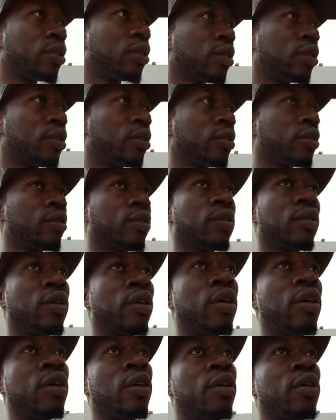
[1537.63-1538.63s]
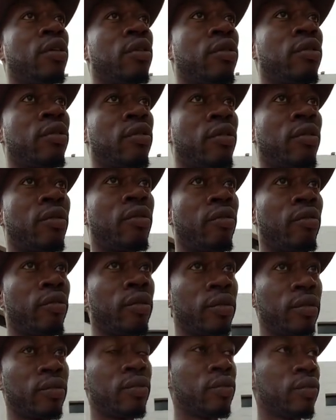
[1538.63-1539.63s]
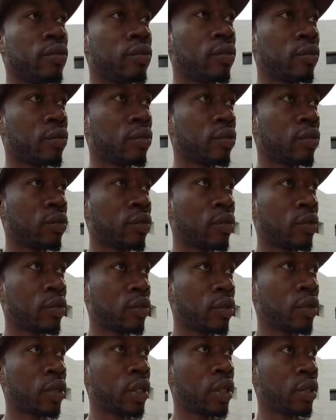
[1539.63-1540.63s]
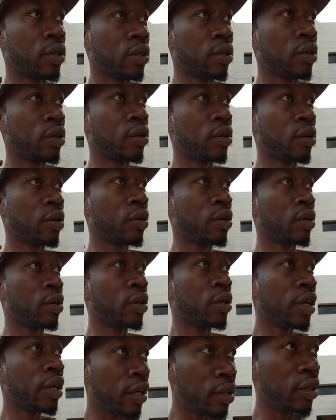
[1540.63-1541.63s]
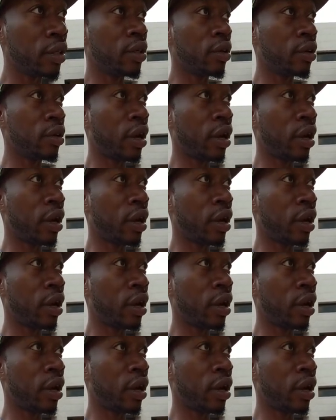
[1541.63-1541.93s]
As in everyone. So I mean, the process is very universal in some sense.